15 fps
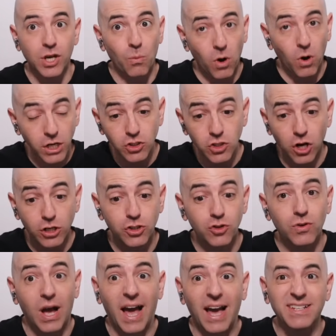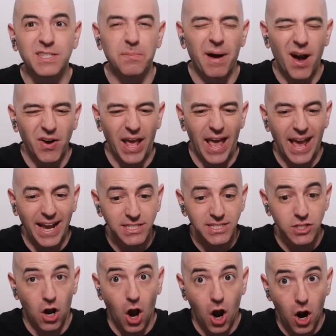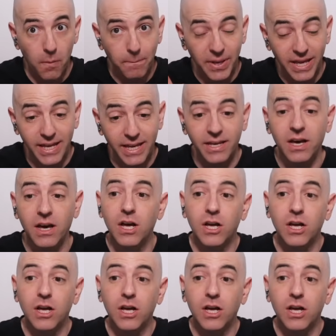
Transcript: I want to talk to you guys about XRP.